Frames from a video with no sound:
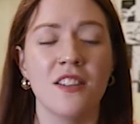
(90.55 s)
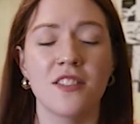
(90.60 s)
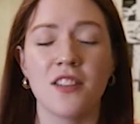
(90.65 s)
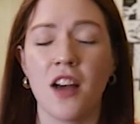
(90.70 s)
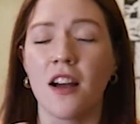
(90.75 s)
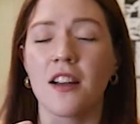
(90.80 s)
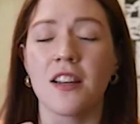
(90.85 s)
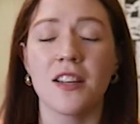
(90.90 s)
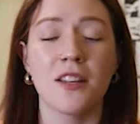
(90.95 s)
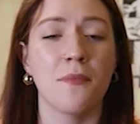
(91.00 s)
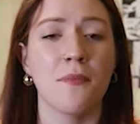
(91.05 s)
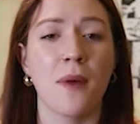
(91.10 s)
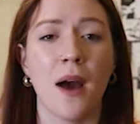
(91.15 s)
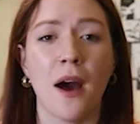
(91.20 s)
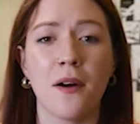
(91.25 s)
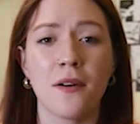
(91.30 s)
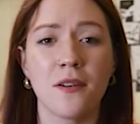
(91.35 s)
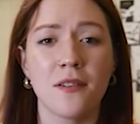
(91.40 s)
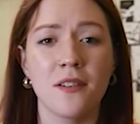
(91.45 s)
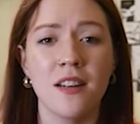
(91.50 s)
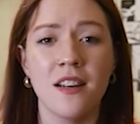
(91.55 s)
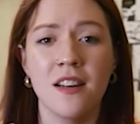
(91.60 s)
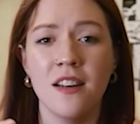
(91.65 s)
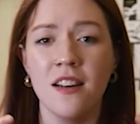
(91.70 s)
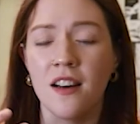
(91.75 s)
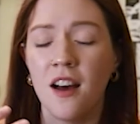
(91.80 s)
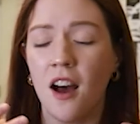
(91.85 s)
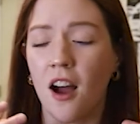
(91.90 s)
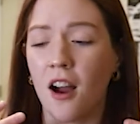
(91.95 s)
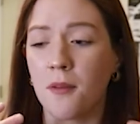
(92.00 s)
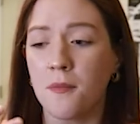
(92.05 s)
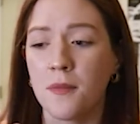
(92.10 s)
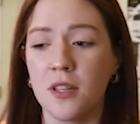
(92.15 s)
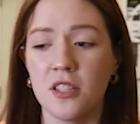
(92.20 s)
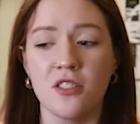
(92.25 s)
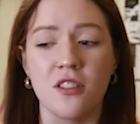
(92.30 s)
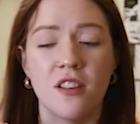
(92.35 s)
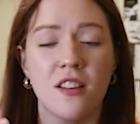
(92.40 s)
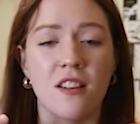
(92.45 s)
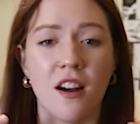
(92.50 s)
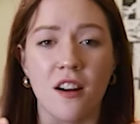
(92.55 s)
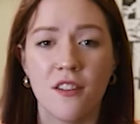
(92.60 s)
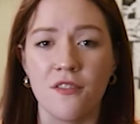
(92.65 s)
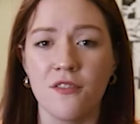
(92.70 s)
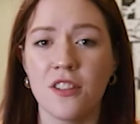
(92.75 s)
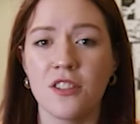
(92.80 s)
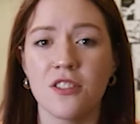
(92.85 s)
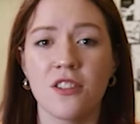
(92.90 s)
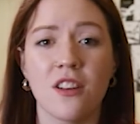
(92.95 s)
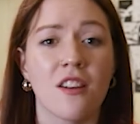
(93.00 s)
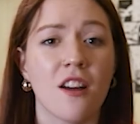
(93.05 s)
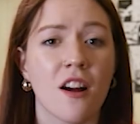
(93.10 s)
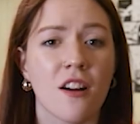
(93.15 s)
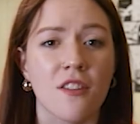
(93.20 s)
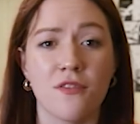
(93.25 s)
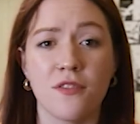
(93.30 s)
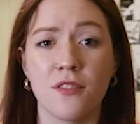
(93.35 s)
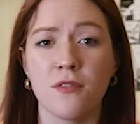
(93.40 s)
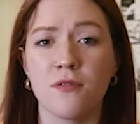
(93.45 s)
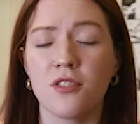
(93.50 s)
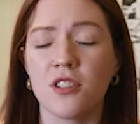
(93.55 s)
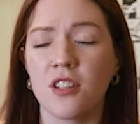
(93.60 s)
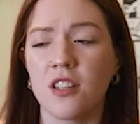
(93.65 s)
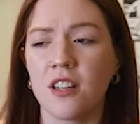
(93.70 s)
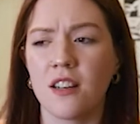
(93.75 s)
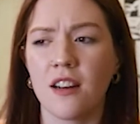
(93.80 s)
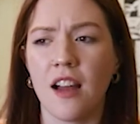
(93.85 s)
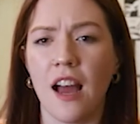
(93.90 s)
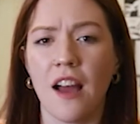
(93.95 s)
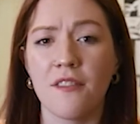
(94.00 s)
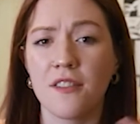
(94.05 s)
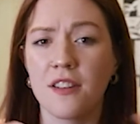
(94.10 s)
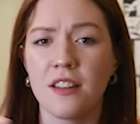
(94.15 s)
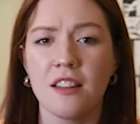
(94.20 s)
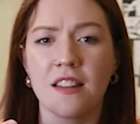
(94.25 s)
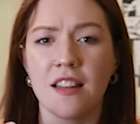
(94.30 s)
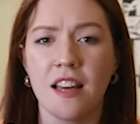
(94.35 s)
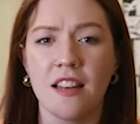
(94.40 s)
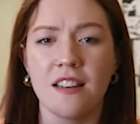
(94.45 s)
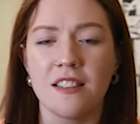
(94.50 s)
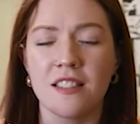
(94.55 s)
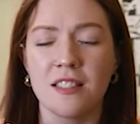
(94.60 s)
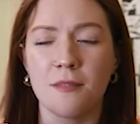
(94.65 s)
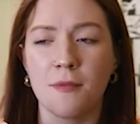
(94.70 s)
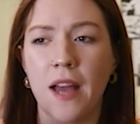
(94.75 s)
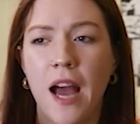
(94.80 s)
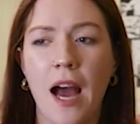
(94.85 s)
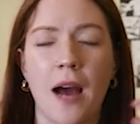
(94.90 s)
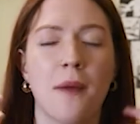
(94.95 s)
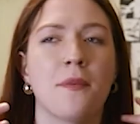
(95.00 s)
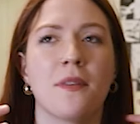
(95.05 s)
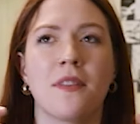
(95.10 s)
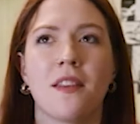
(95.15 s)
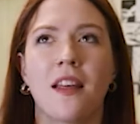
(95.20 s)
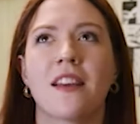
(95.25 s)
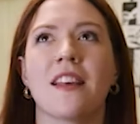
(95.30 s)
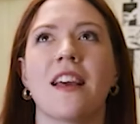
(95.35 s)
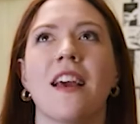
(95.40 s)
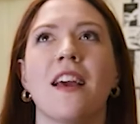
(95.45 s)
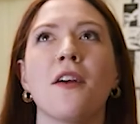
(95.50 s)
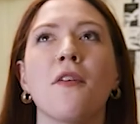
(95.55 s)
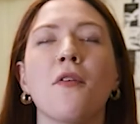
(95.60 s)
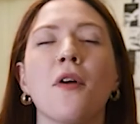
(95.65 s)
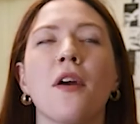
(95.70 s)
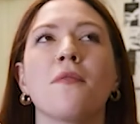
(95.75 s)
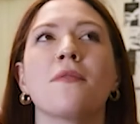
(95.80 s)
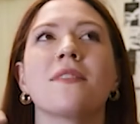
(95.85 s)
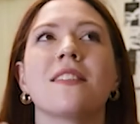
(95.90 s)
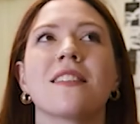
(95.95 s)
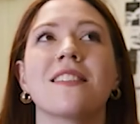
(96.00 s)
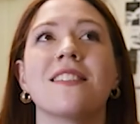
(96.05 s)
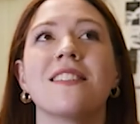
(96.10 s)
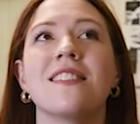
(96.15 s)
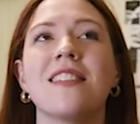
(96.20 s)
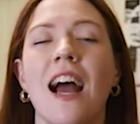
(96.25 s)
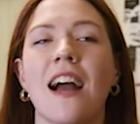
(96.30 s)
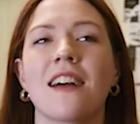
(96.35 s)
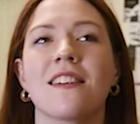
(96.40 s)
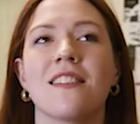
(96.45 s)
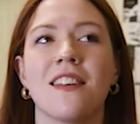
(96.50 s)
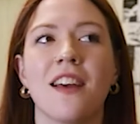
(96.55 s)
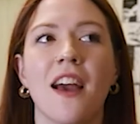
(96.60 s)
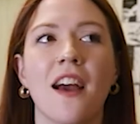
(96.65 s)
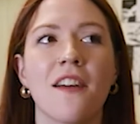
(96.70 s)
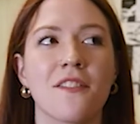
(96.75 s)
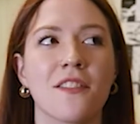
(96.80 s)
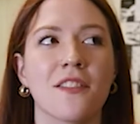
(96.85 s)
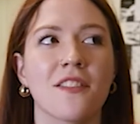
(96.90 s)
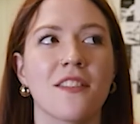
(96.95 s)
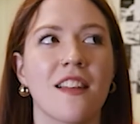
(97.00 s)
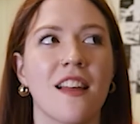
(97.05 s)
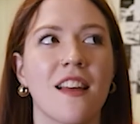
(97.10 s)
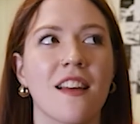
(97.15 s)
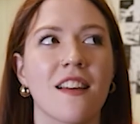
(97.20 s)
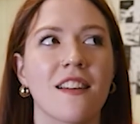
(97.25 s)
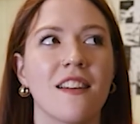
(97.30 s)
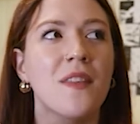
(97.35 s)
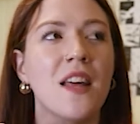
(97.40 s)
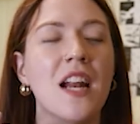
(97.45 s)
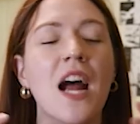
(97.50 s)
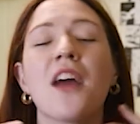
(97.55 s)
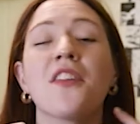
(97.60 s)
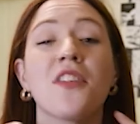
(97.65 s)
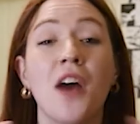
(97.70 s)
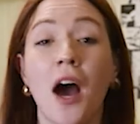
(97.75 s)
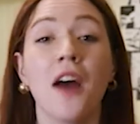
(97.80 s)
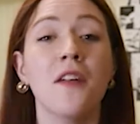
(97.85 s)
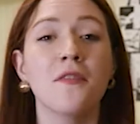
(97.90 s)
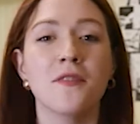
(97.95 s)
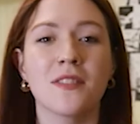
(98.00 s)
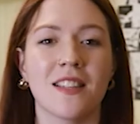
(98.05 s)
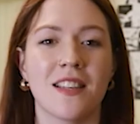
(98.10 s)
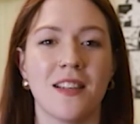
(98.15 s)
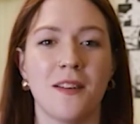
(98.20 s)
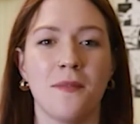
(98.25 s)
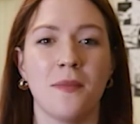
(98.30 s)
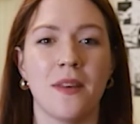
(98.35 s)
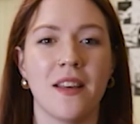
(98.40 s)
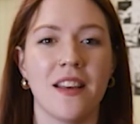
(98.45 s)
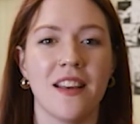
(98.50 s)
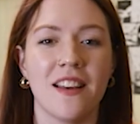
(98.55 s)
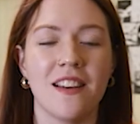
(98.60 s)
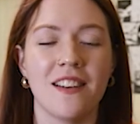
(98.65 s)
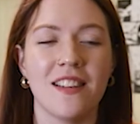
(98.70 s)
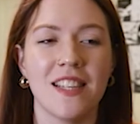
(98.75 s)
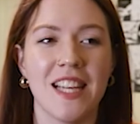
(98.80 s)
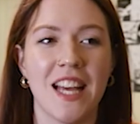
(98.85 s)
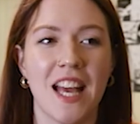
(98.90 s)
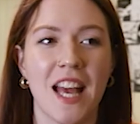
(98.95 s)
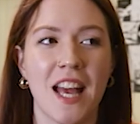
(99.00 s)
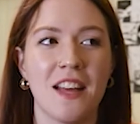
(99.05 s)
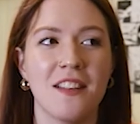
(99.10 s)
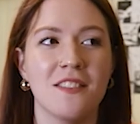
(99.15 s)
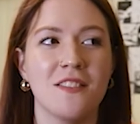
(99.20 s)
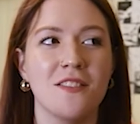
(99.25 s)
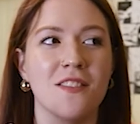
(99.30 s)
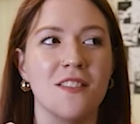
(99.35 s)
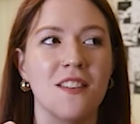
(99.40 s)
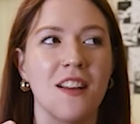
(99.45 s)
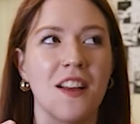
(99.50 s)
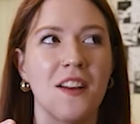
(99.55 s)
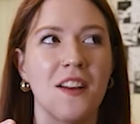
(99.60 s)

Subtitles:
talking about our mission, our vision, our future, everything that needs to be happening. Like it was exactly everything that I thought it was going to be in